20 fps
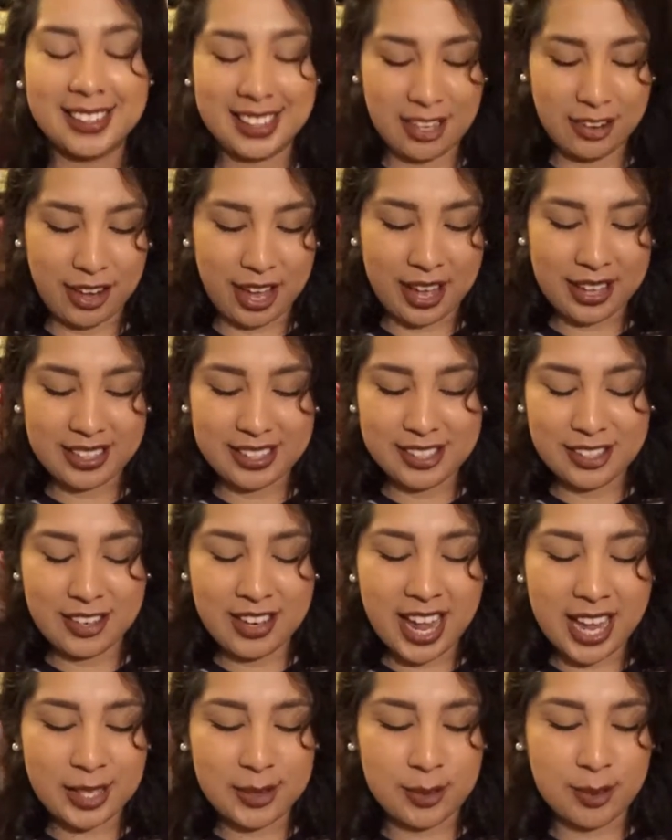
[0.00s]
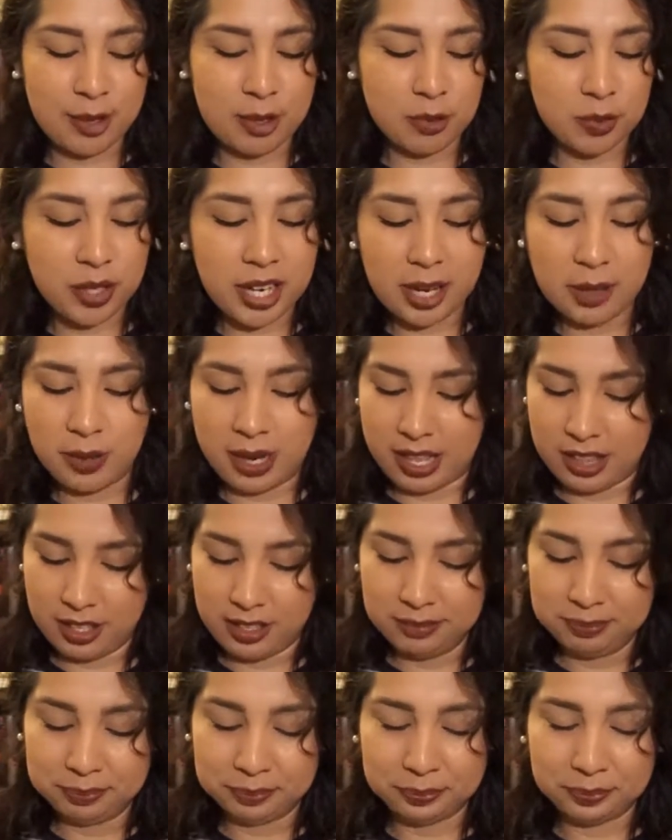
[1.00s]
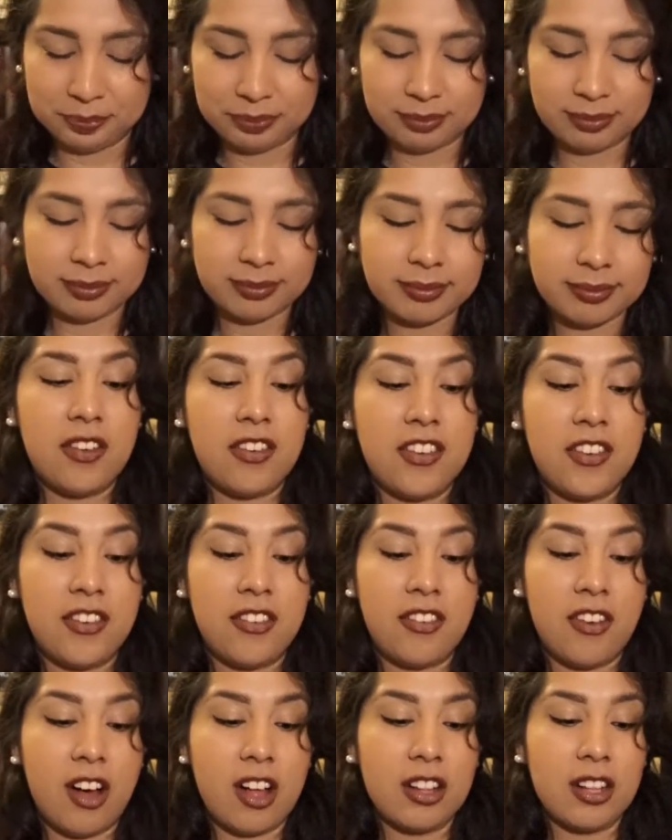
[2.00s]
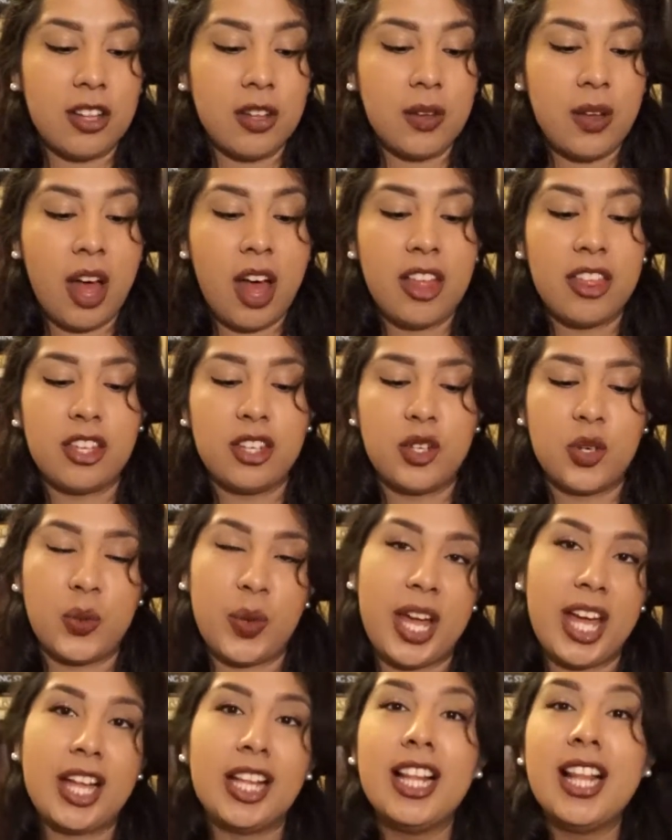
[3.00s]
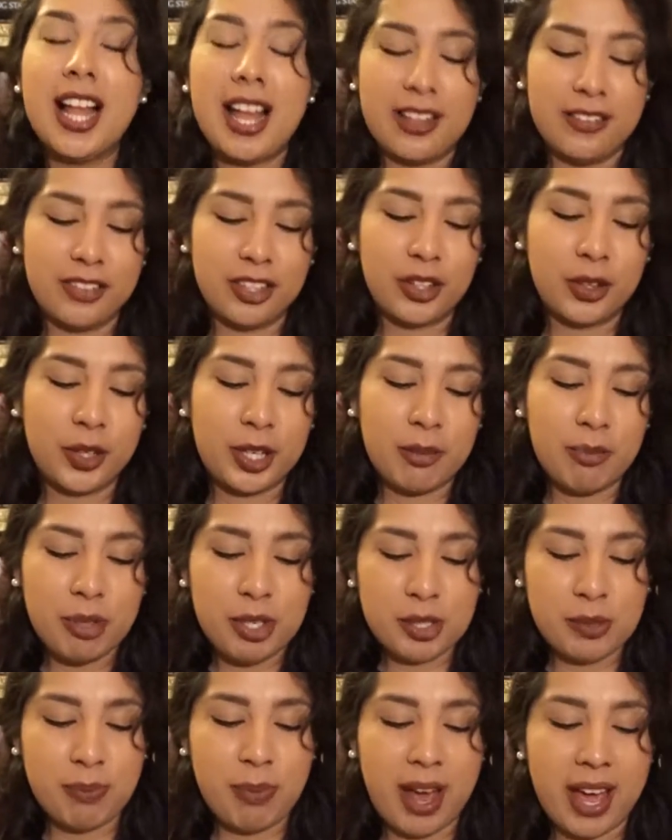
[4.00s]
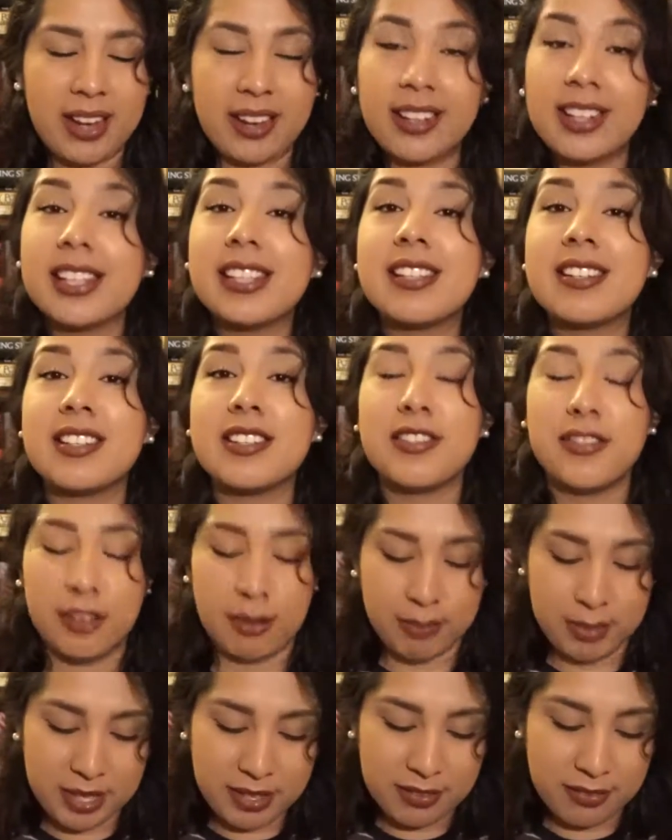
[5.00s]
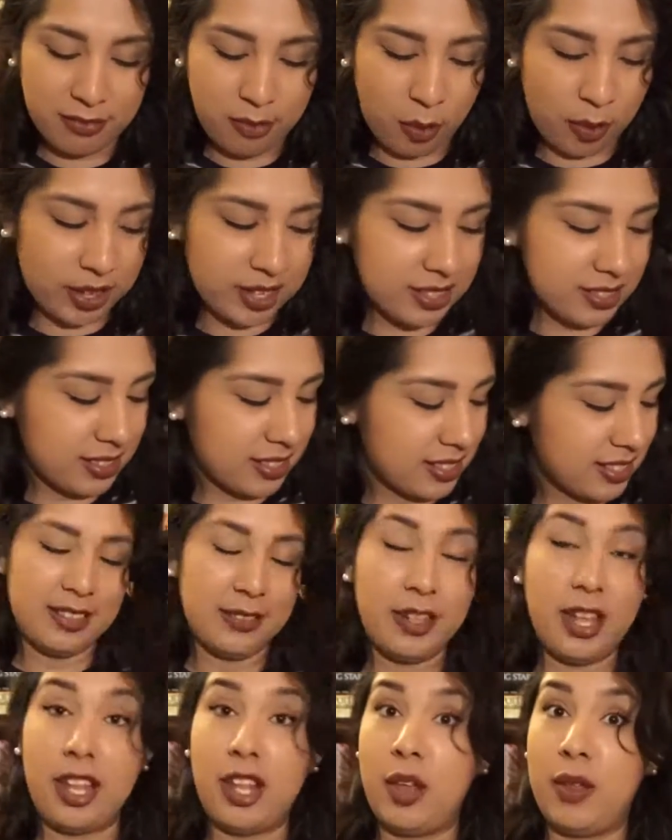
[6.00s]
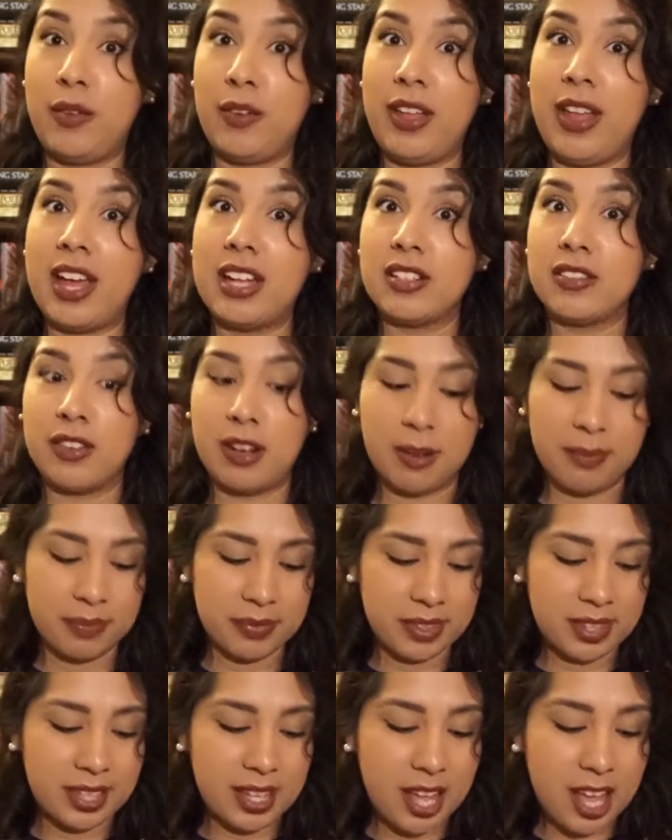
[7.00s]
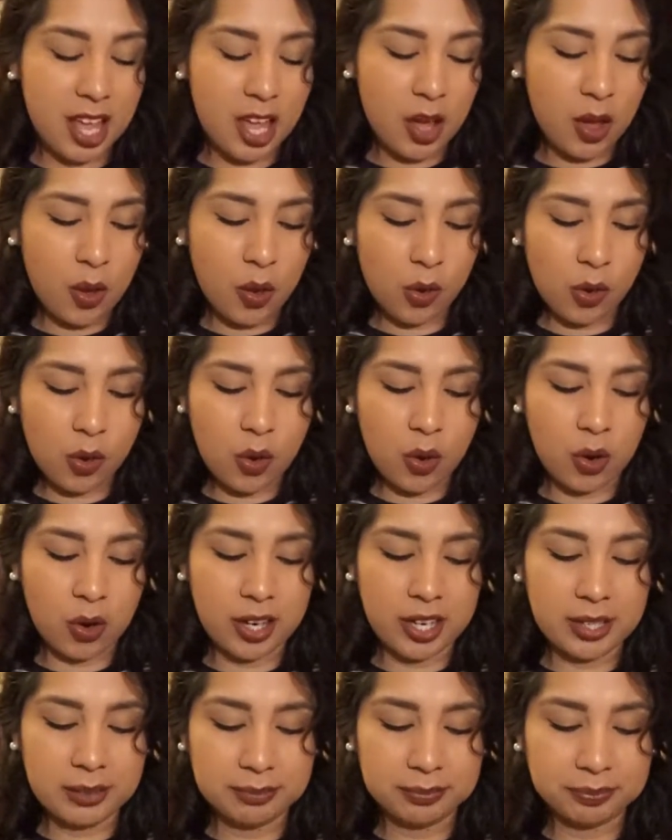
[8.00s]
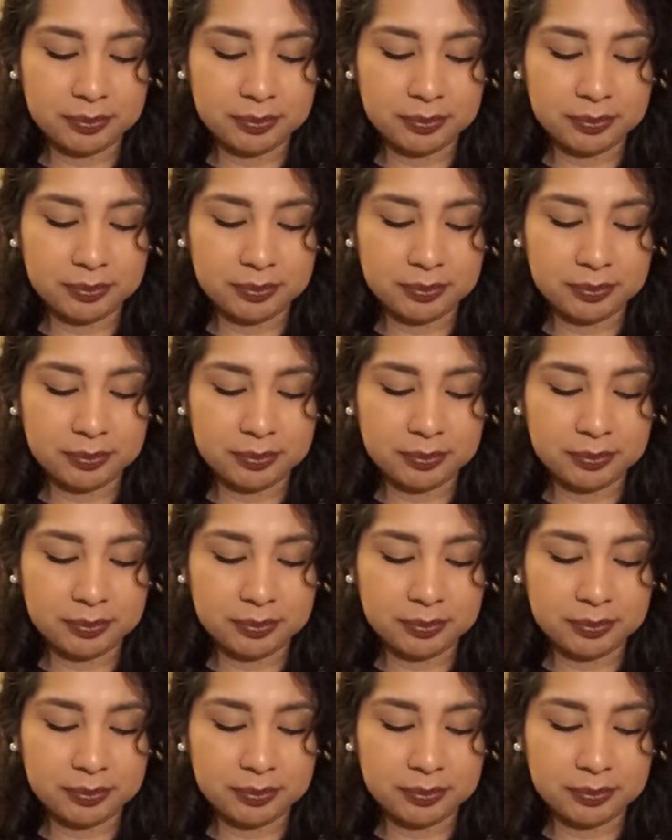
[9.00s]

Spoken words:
Okay, so next one, would I rather follow the trail of a creepy spider into the Forbidden Forest, we all know where that's from, or